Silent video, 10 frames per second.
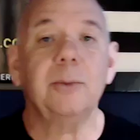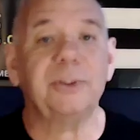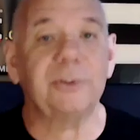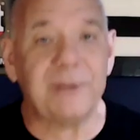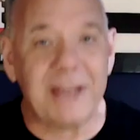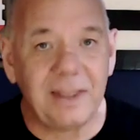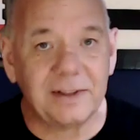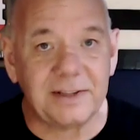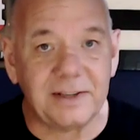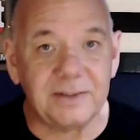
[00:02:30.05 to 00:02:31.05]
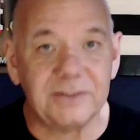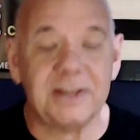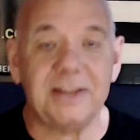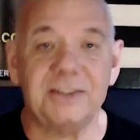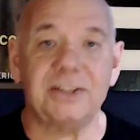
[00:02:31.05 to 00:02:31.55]
But the reality is,
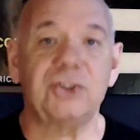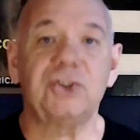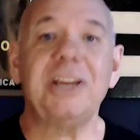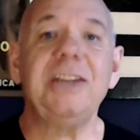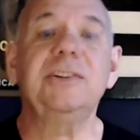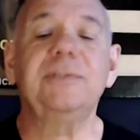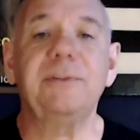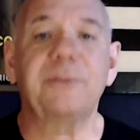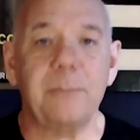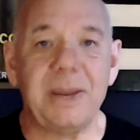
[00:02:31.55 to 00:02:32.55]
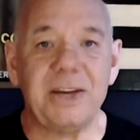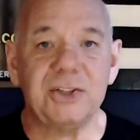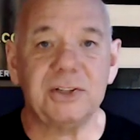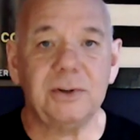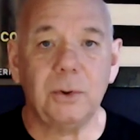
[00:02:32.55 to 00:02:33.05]
it's an exchange of
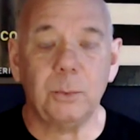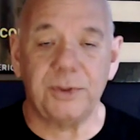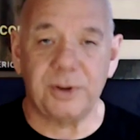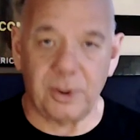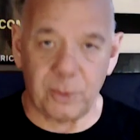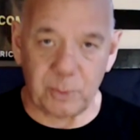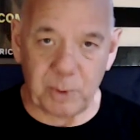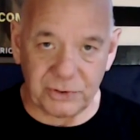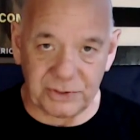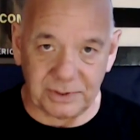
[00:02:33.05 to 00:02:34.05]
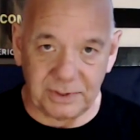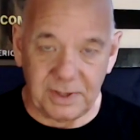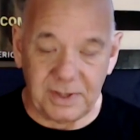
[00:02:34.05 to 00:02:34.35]
information with another person.